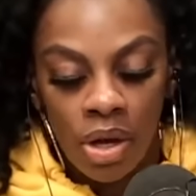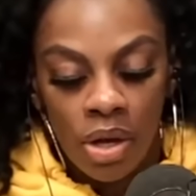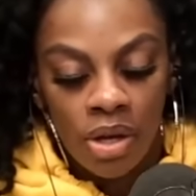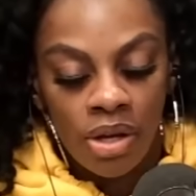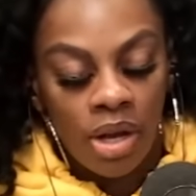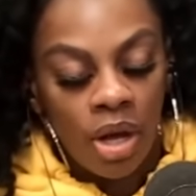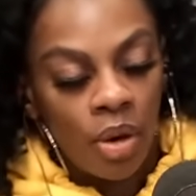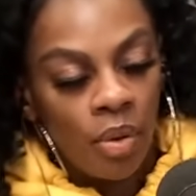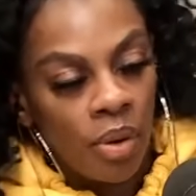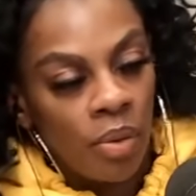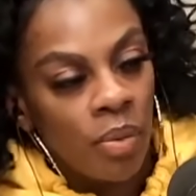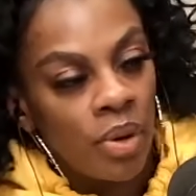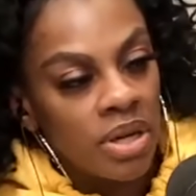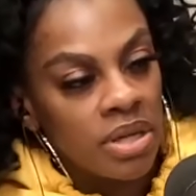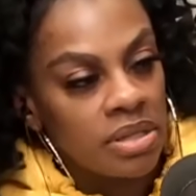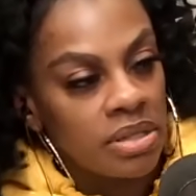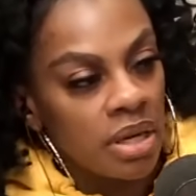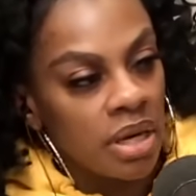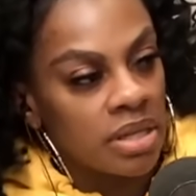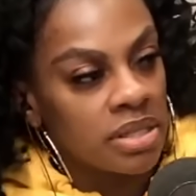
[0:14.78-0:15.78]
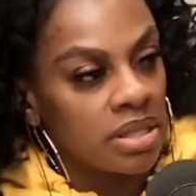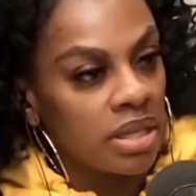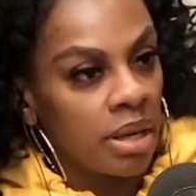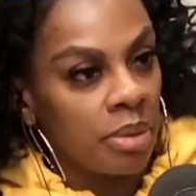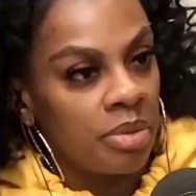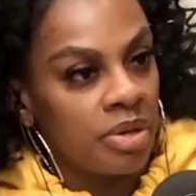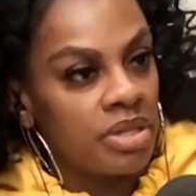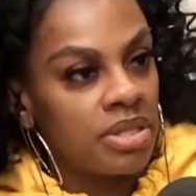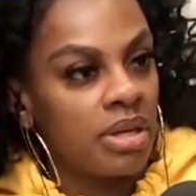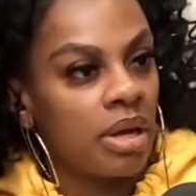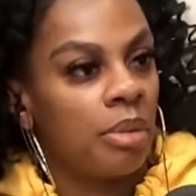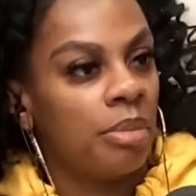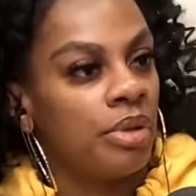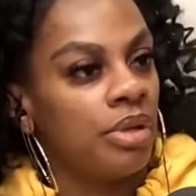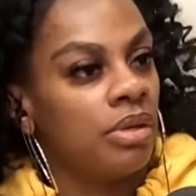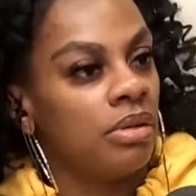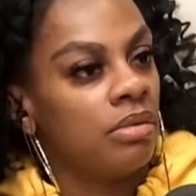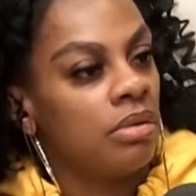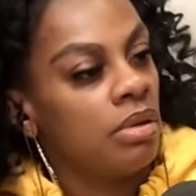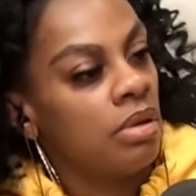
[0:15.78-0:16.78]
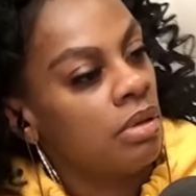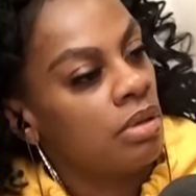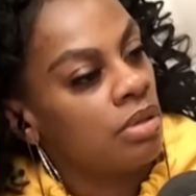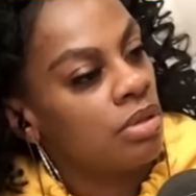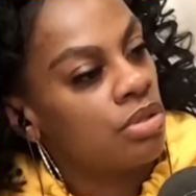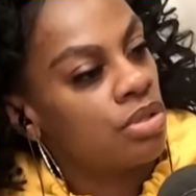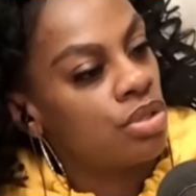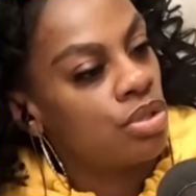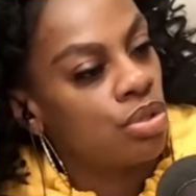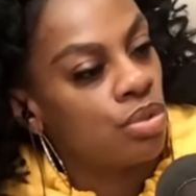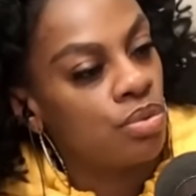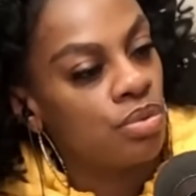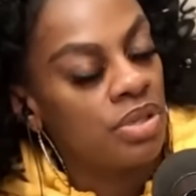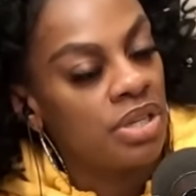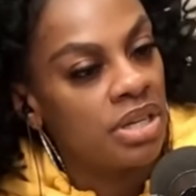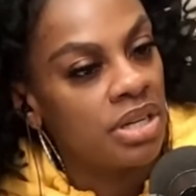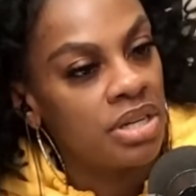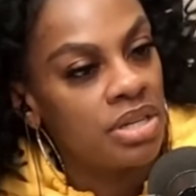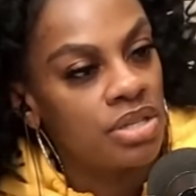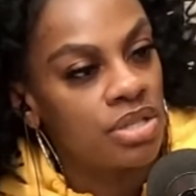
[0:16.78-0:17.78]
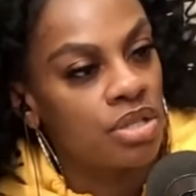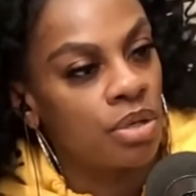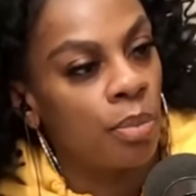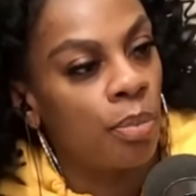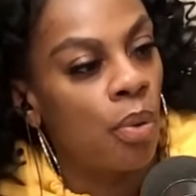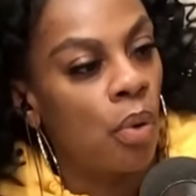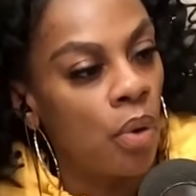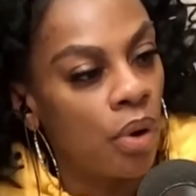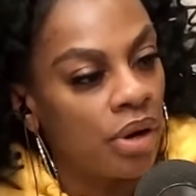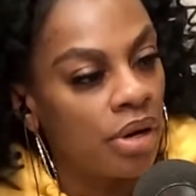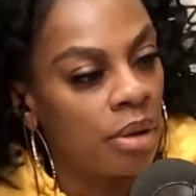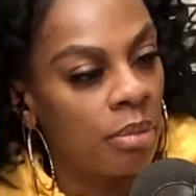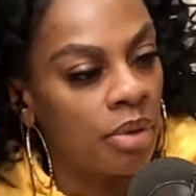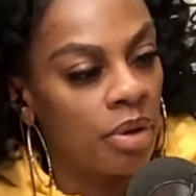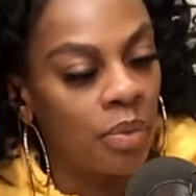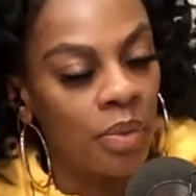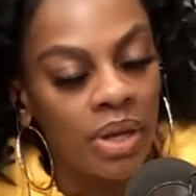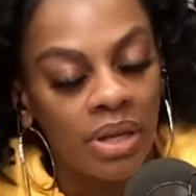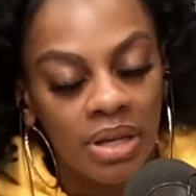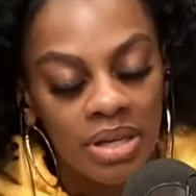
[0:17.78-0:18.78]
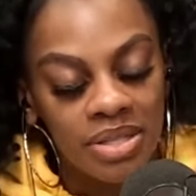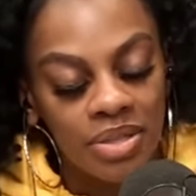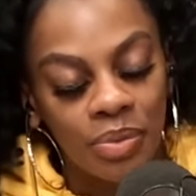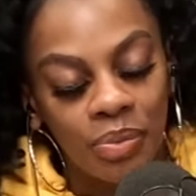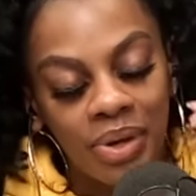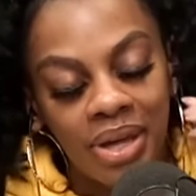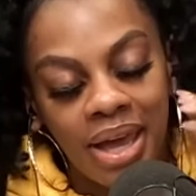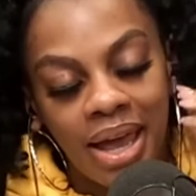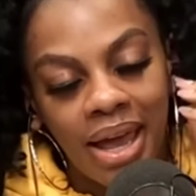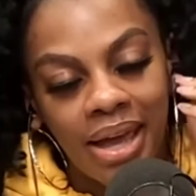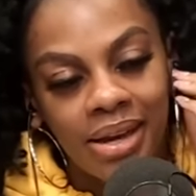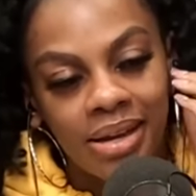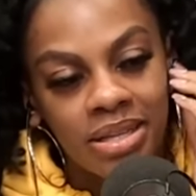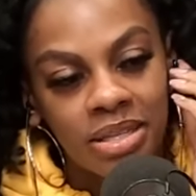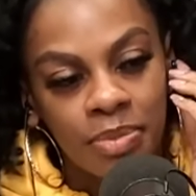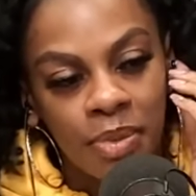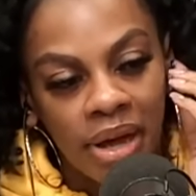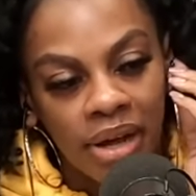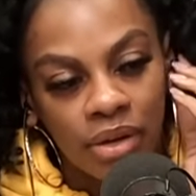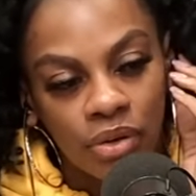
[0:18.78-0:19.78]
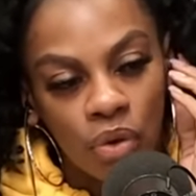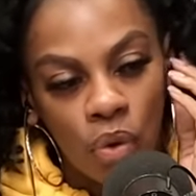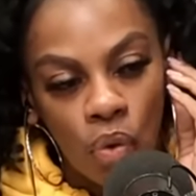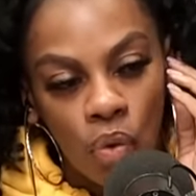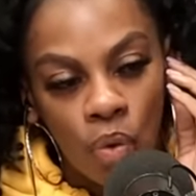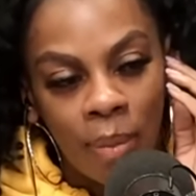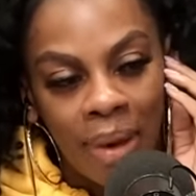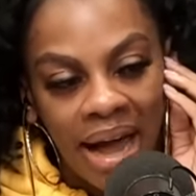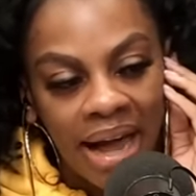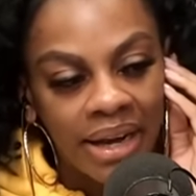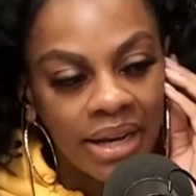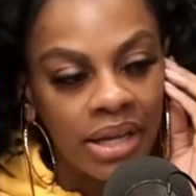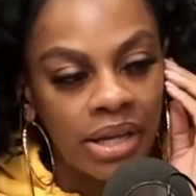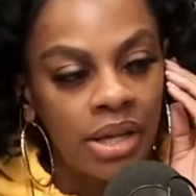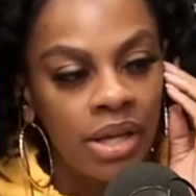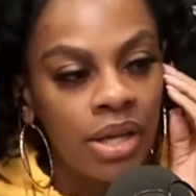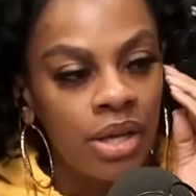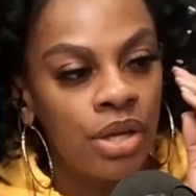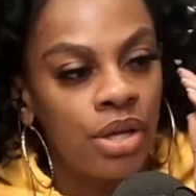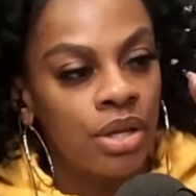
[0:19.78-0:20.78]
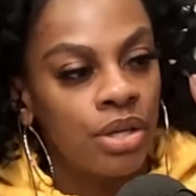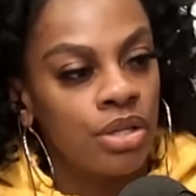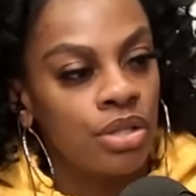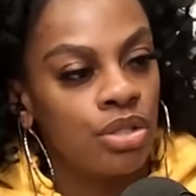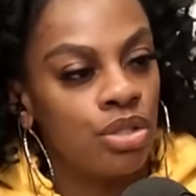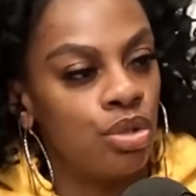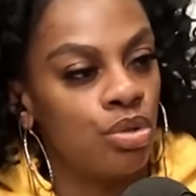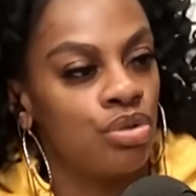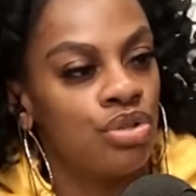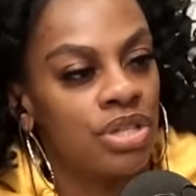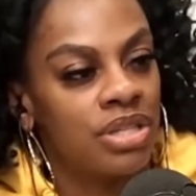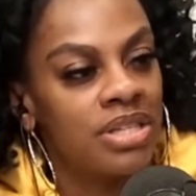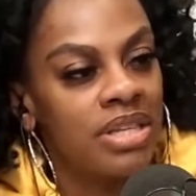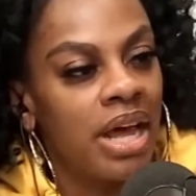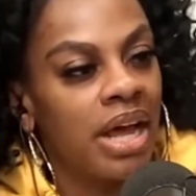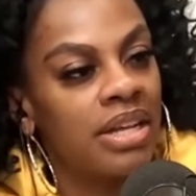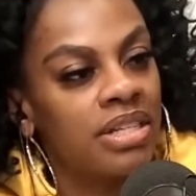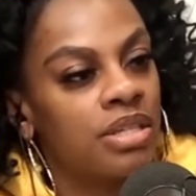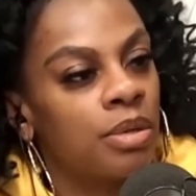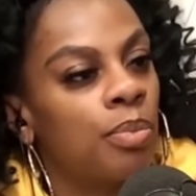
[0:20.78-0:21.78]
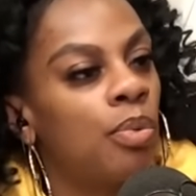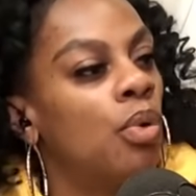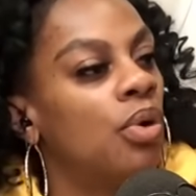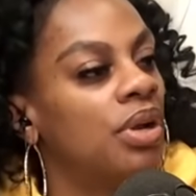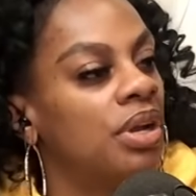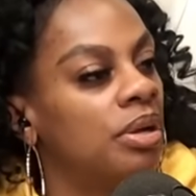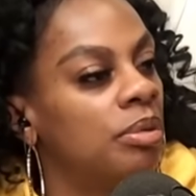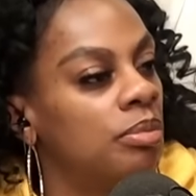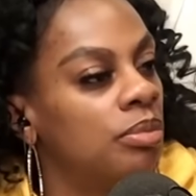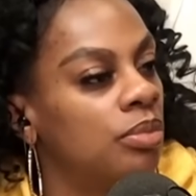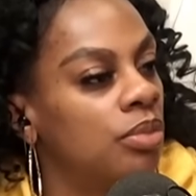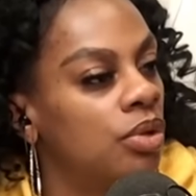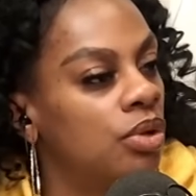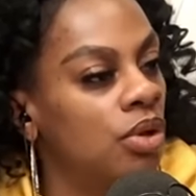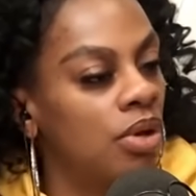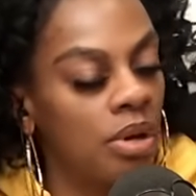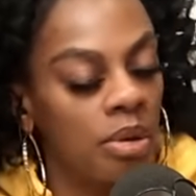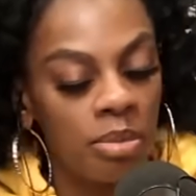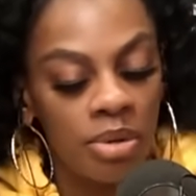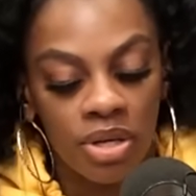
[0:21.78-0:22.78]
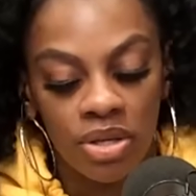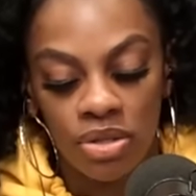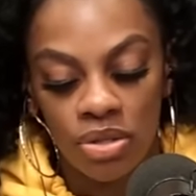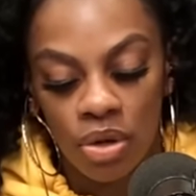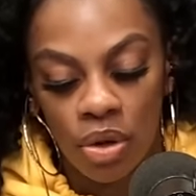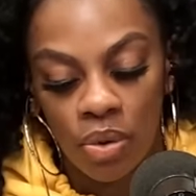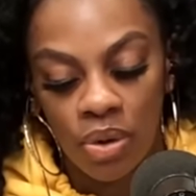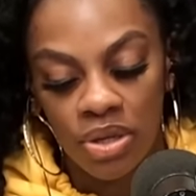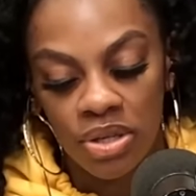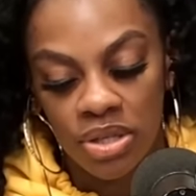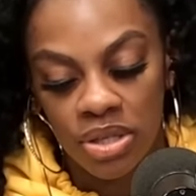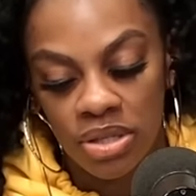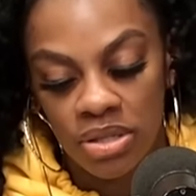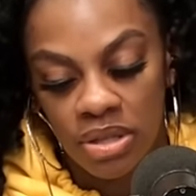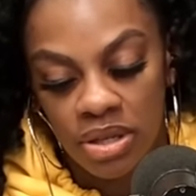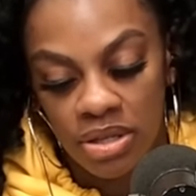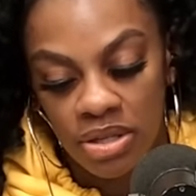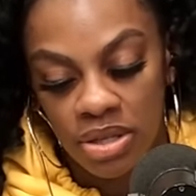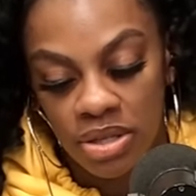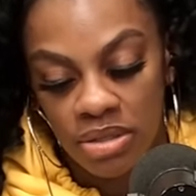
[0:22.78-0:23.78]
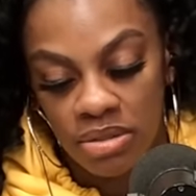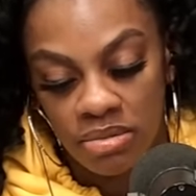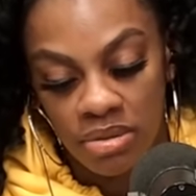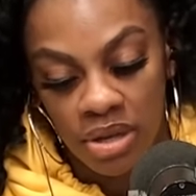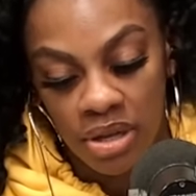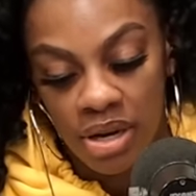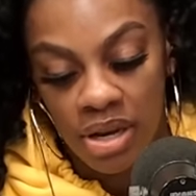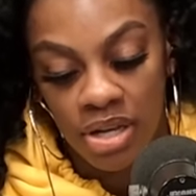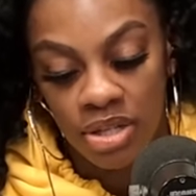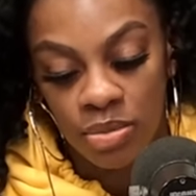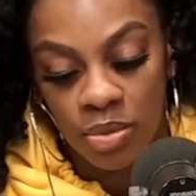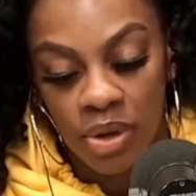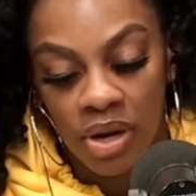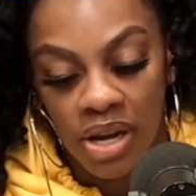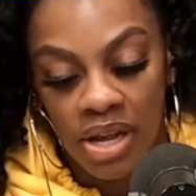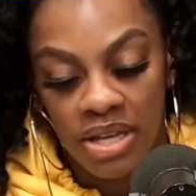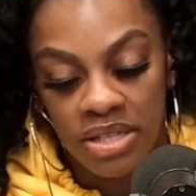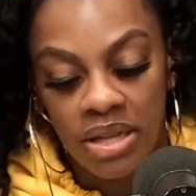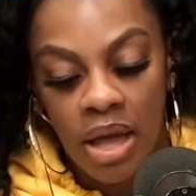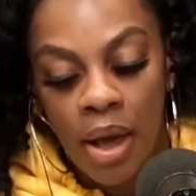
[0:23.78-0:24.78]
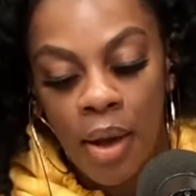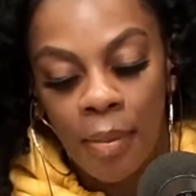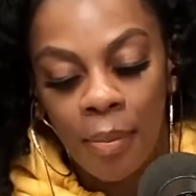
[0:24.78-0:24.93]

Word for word: Now, it was uh, celebrities coming to Diddy's support. I mean, and listen, we can't expect nobody to just not support him. You know what I mean? So it just, it just, it is what it is.